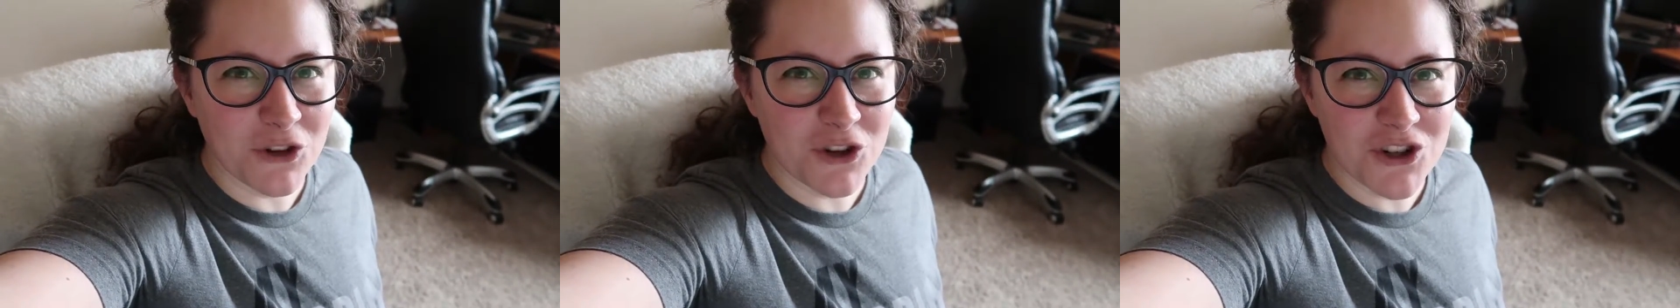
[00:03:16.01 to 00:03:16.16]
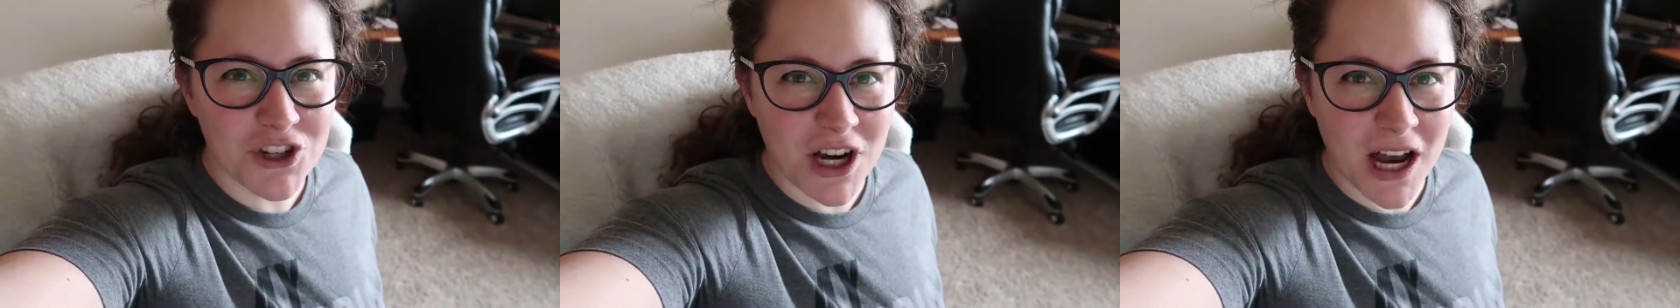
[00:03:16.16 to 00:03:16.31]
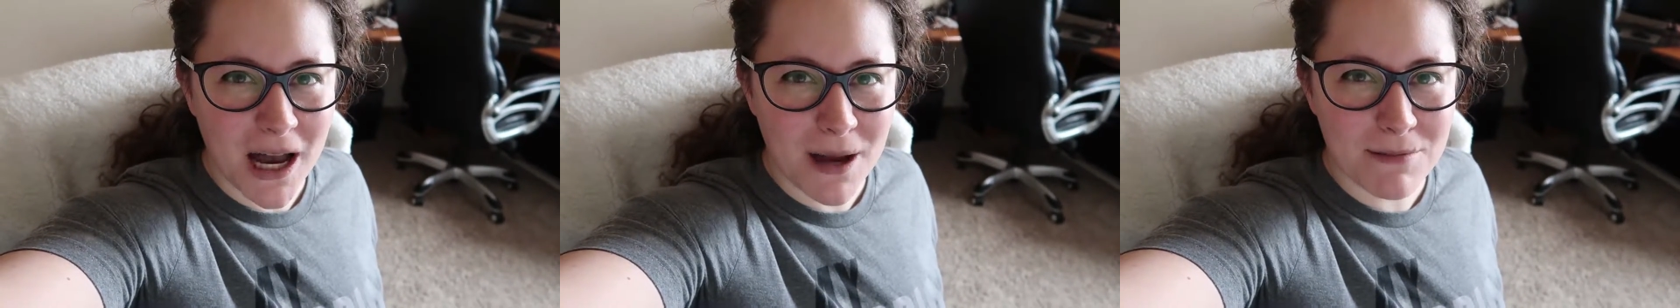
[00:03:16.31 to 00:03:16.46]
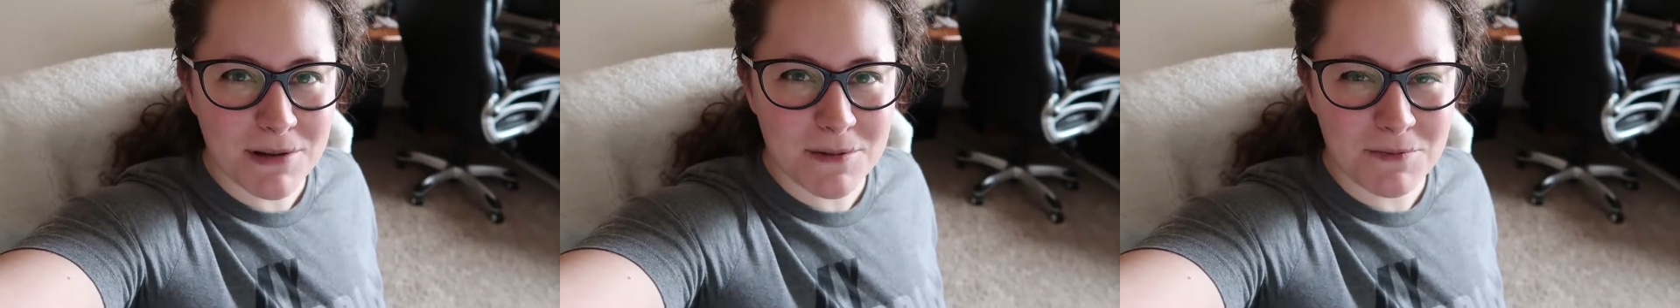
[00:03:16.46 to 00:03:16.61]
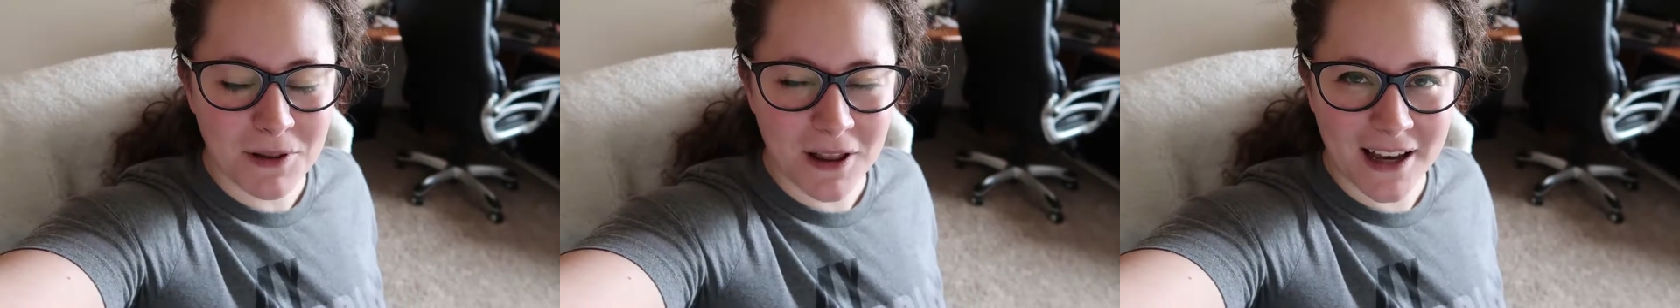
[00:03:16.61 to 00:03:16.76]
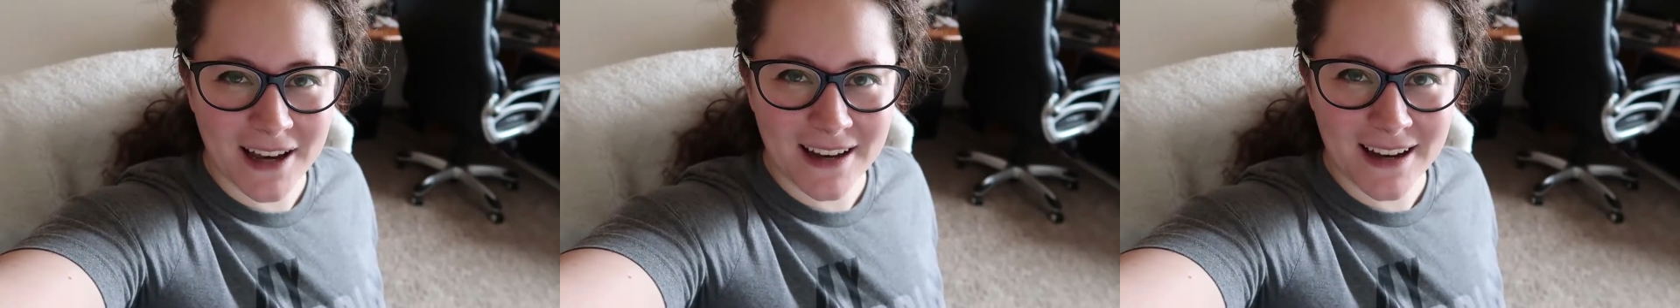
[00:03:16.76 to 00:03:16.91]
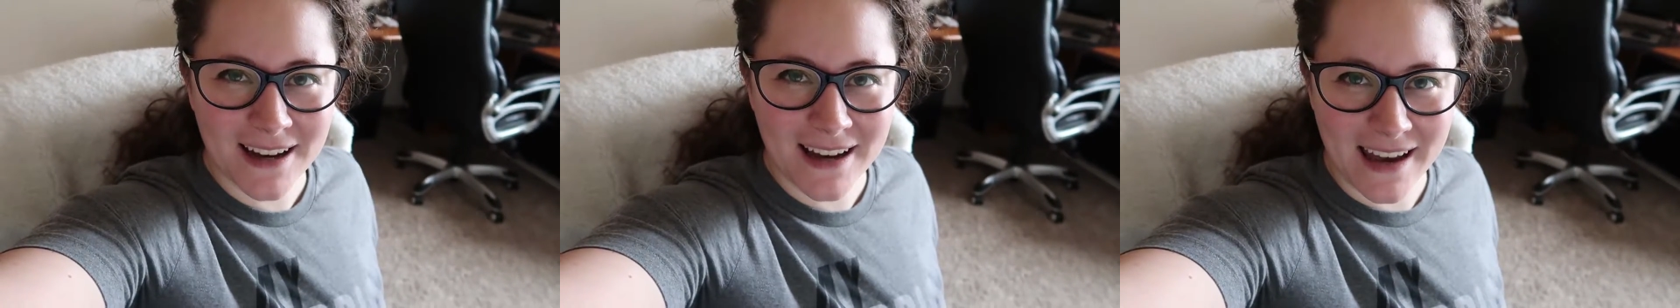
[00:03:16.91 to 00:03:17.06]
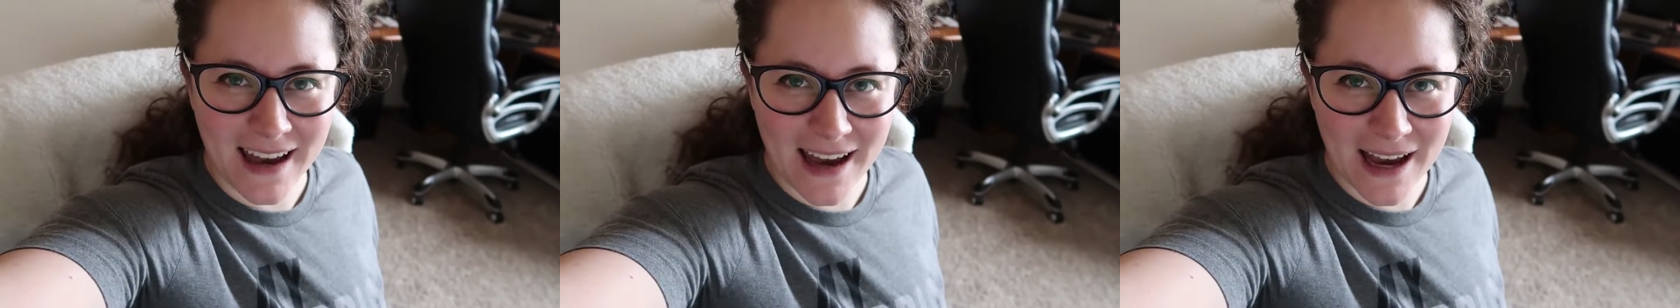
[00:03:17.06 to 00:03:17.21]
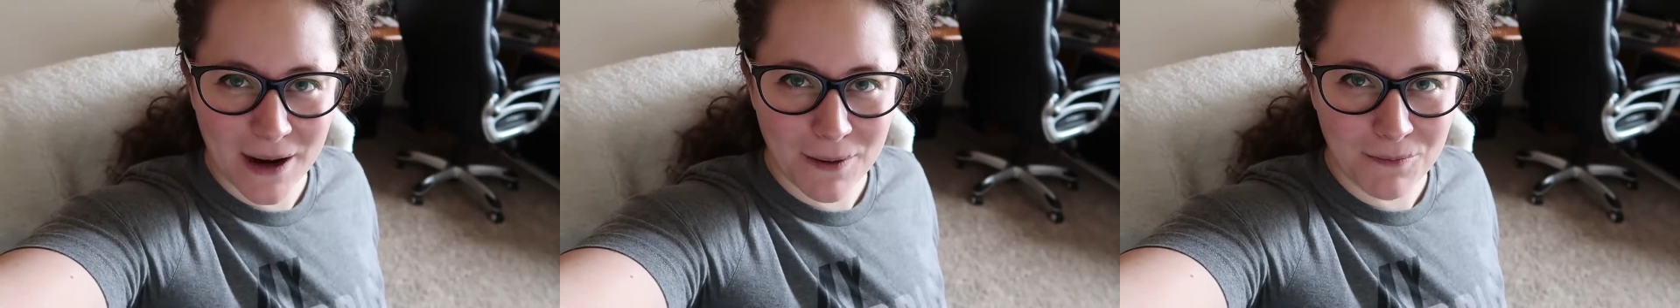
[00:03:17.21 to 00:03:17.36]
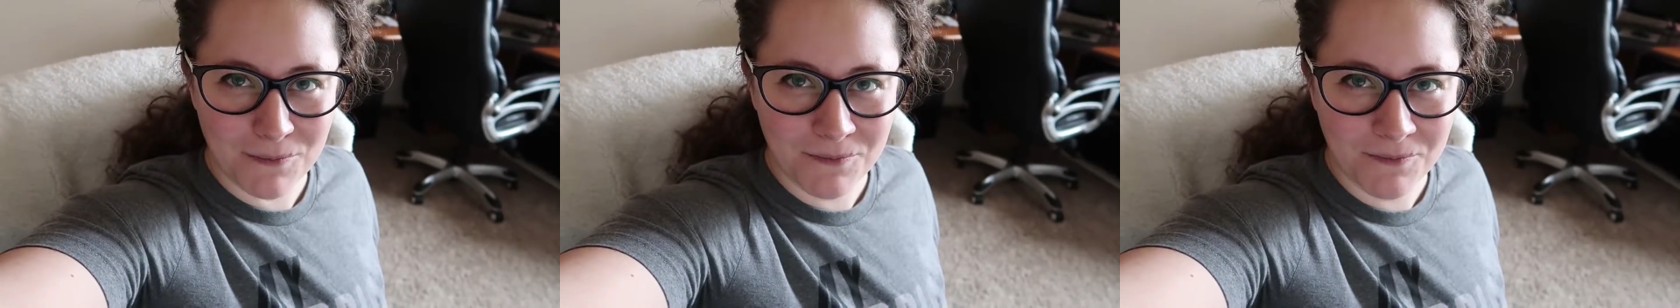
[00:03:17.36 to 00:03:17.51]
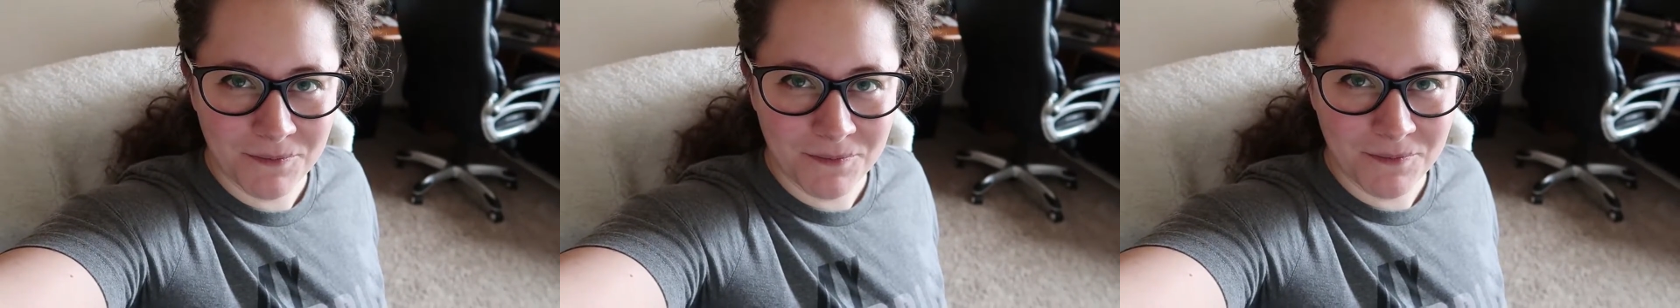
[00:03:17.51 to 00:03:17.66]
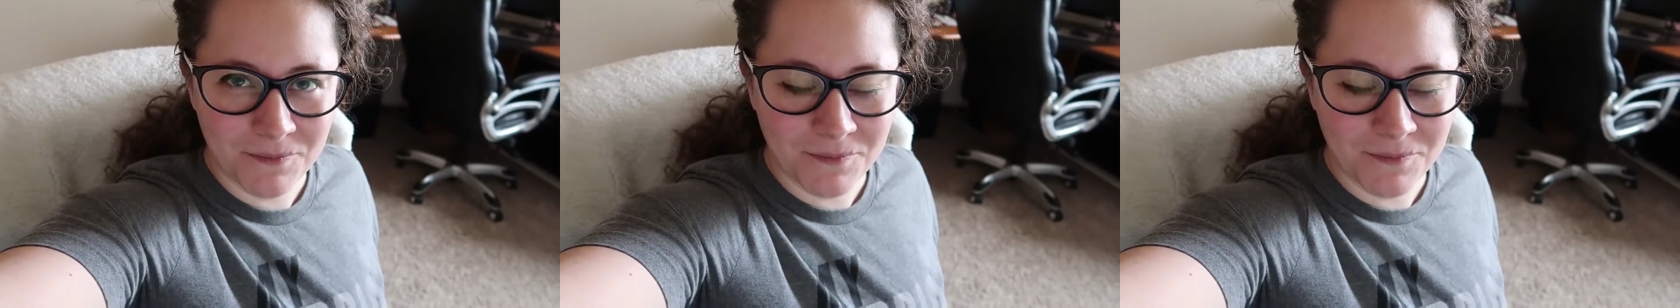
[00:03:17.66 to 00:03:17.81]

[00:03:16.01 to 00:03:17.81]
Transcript: your job is playing a game